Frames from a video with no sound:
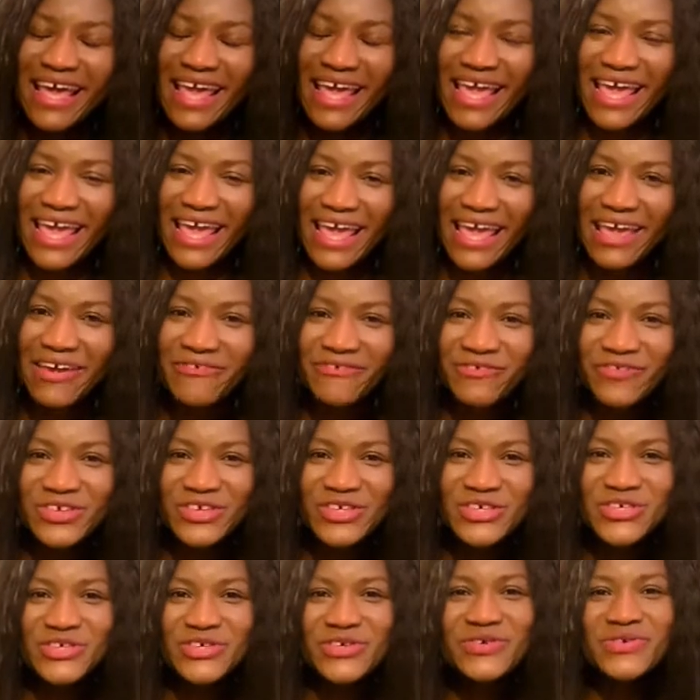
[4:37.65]
if
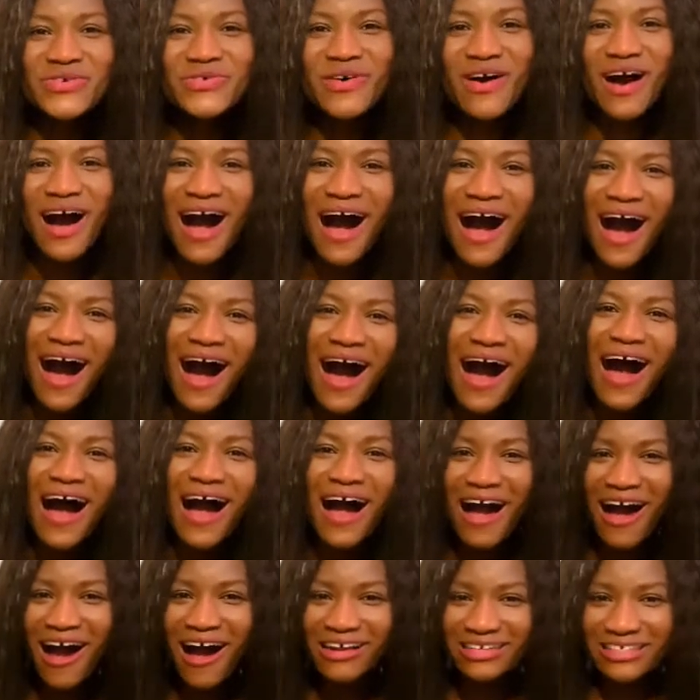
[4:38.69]
you
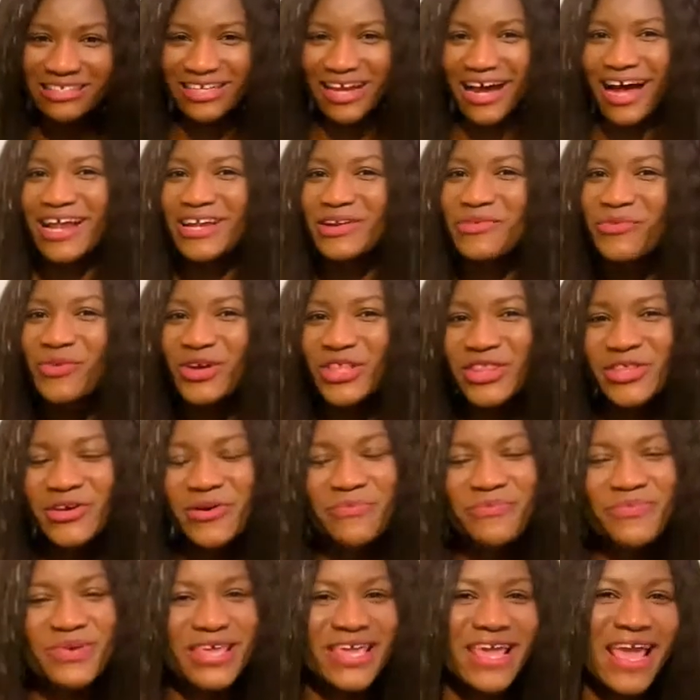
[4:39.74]
are done with your
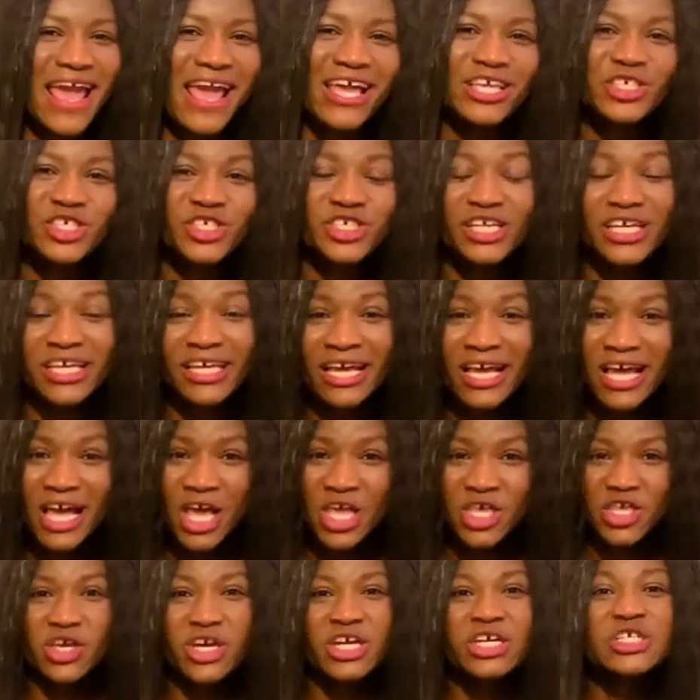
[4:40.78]
PhD,
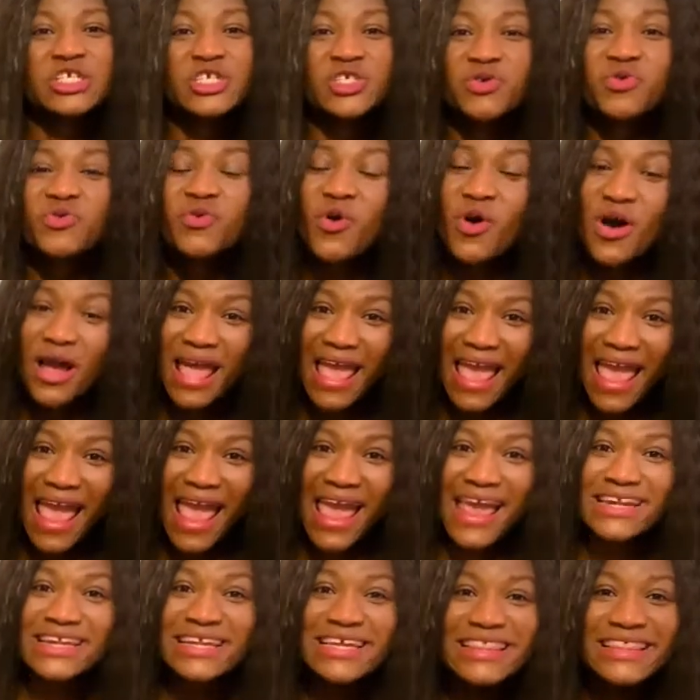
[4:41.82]
you can do
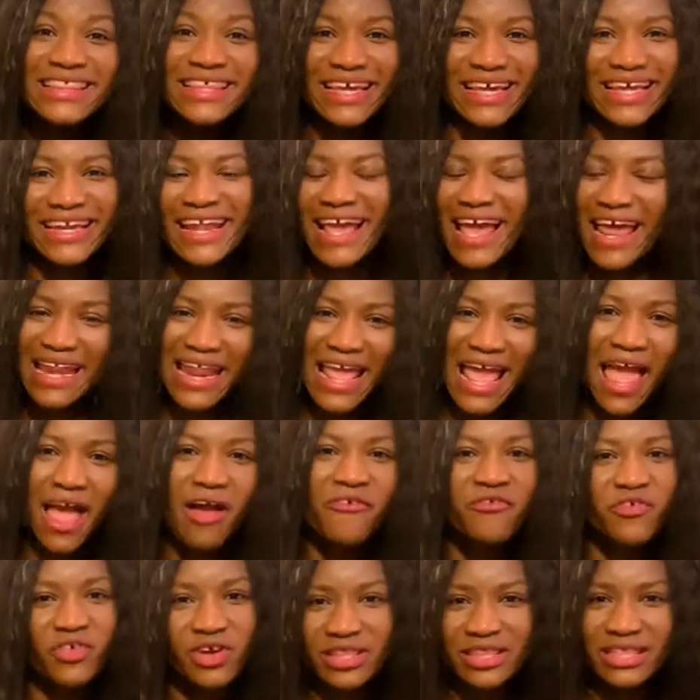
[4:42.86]
anything and
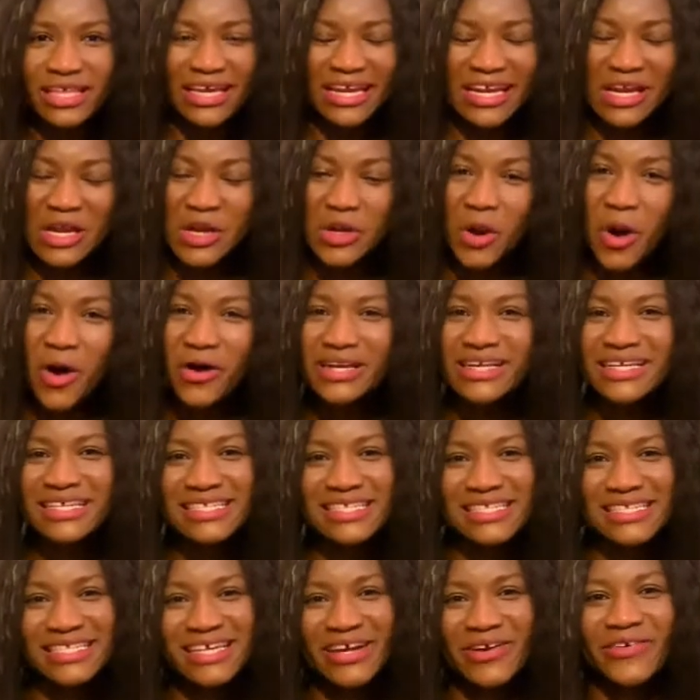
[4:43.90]
everything, not
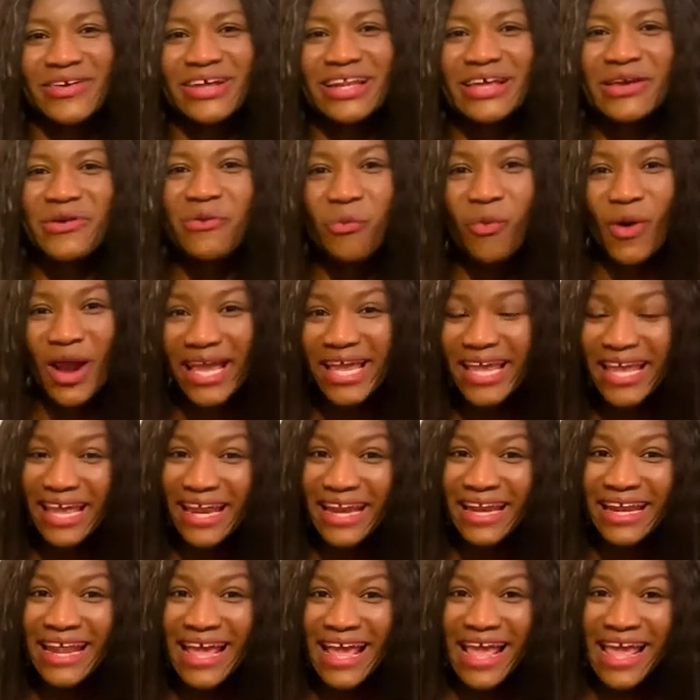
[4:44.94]
necessarily
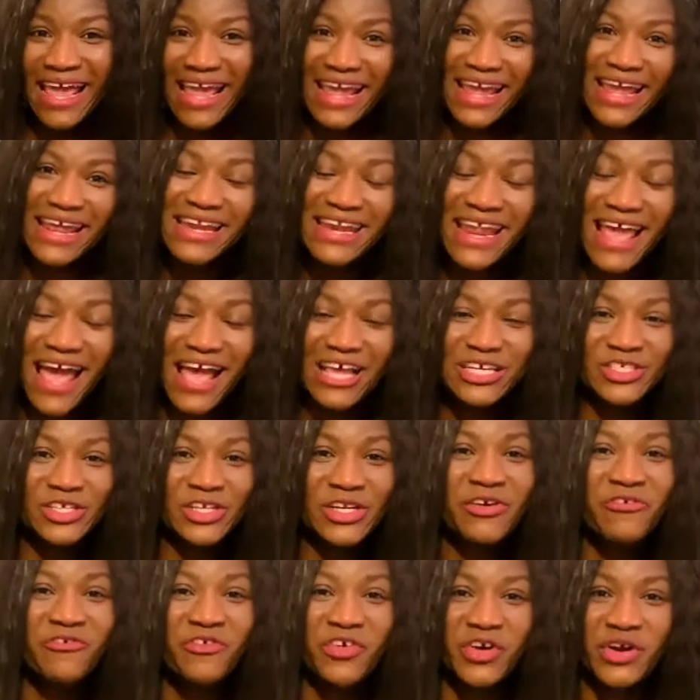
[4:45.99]
working in a
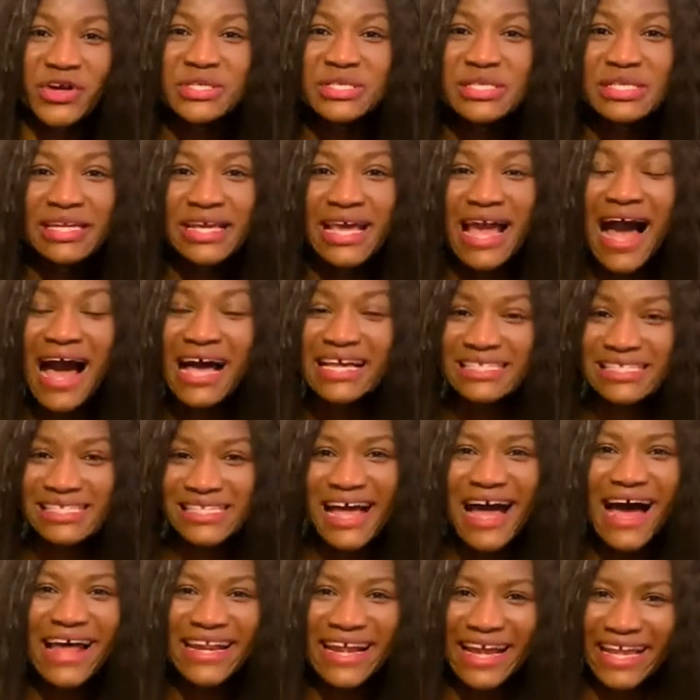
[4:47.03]
university as
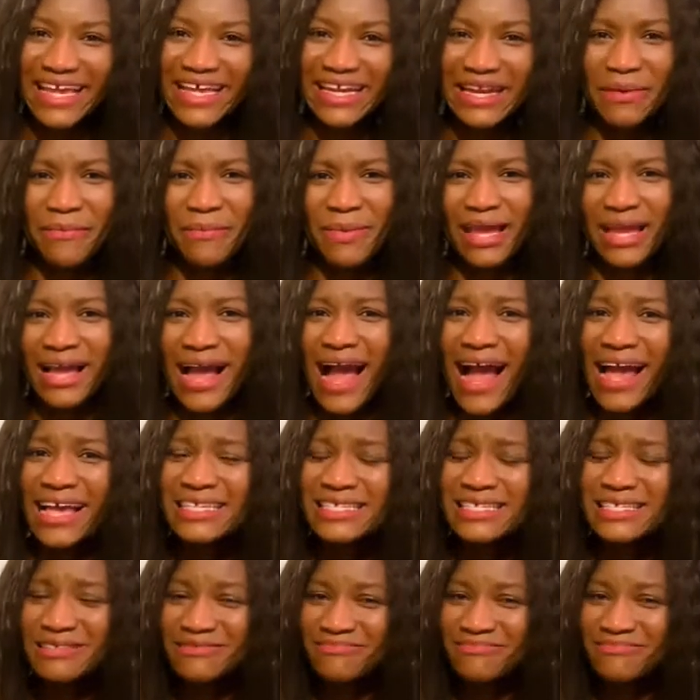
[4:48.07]
an academic. Guys,